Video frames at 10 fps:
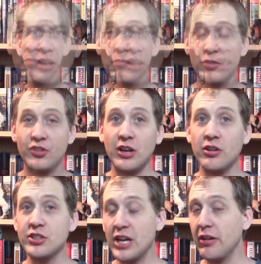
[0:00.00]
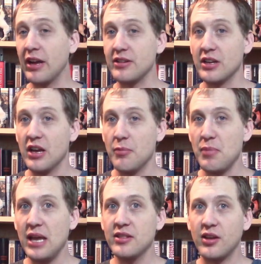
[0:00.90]
Secretariat
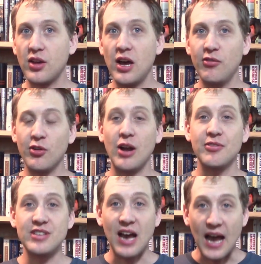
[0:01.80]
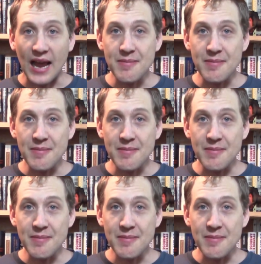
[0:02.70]
made the cover of Time